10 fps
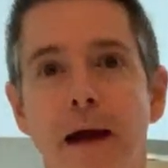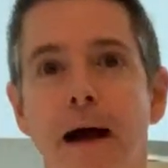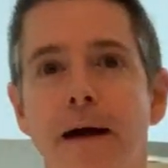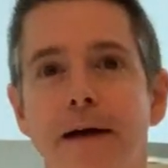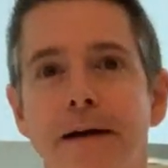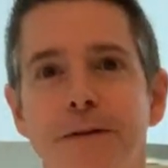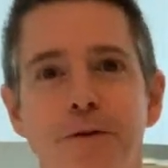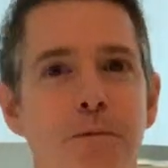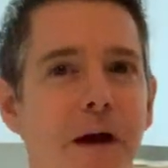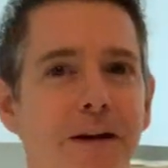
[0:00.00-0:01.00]
Uh,
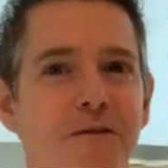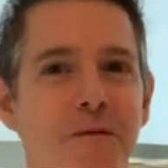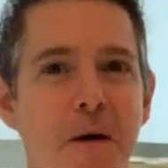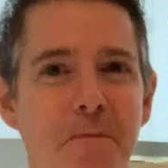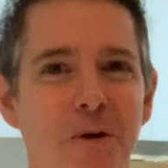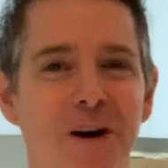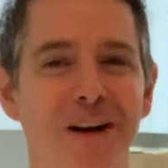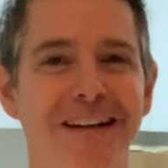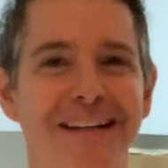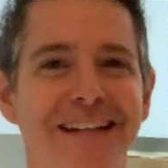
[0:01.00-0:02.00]
you might
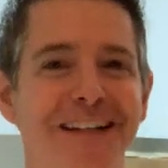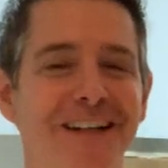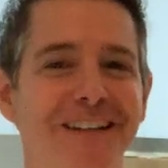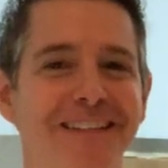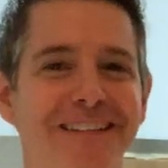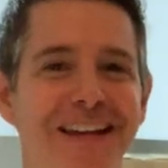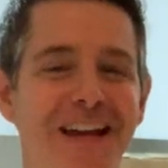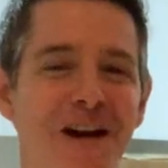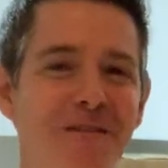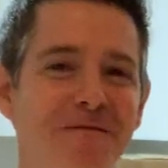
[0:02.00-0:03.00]
remember uh,
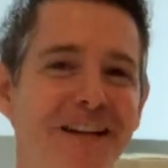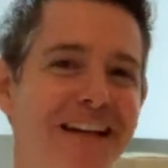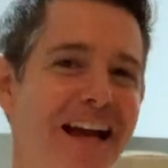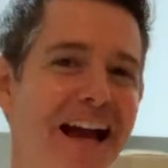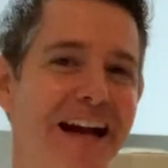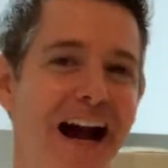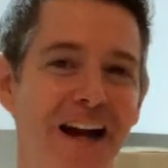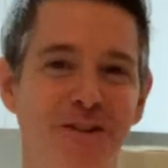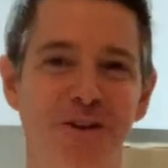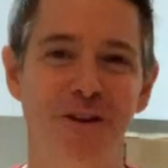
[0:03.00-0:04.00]
him,
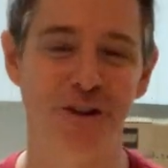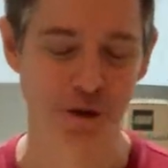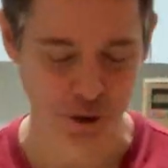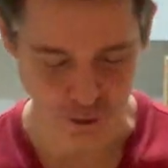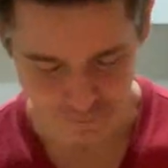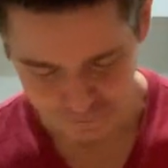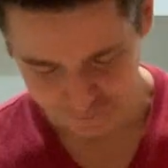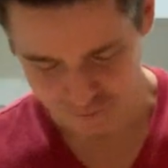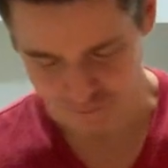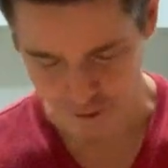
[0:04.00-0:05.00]
uh, I certainly do,
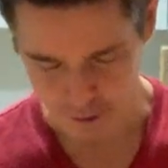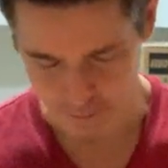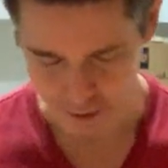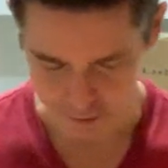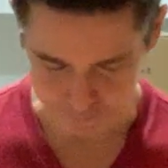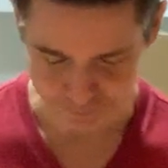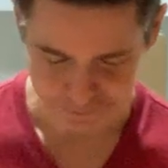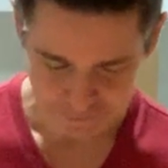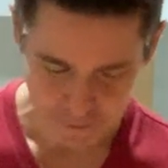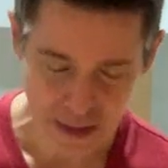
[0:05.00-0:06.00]
from, um,
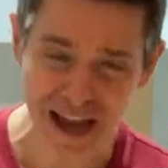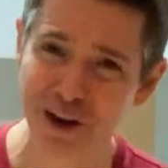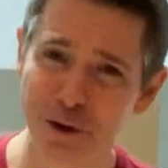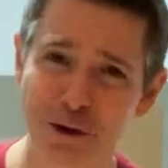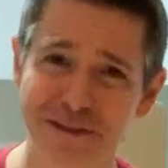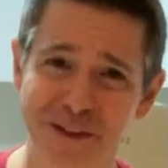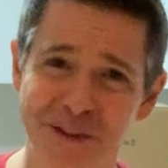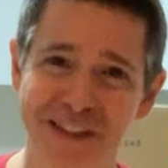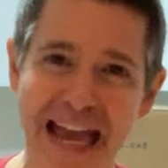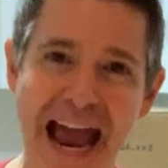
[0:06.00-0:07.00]
I don't know if it
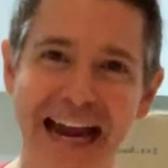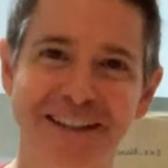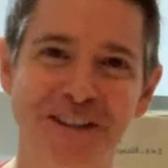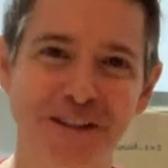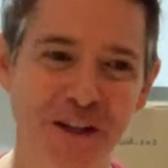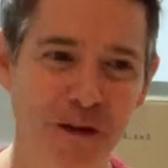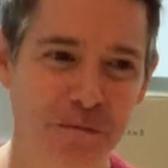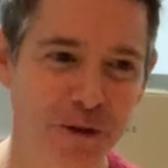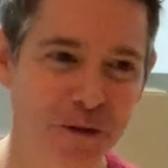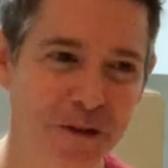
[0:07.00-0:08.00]
was acting
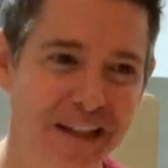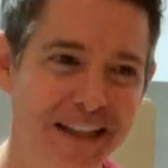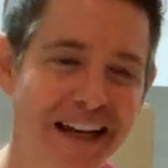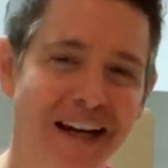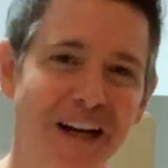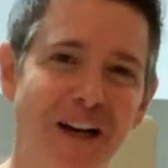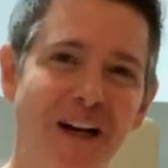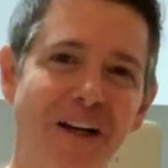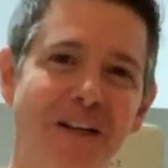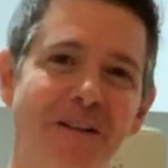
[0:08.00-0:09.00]
debut,
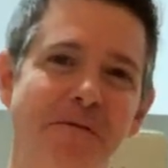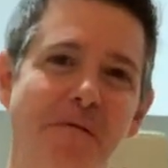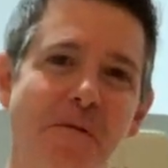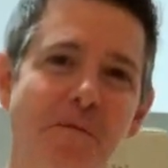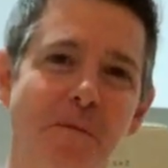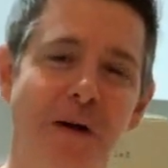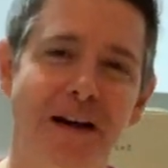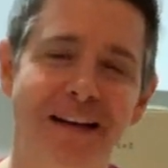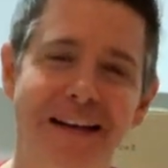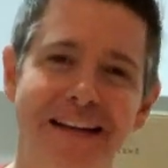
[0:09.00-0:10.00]
uh,
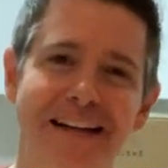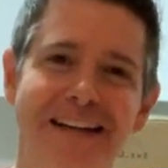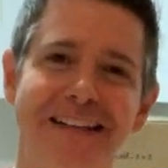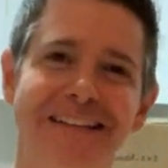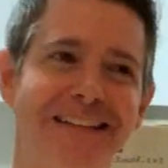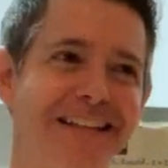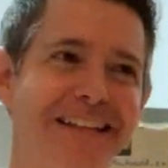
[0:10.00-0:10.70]
but uh,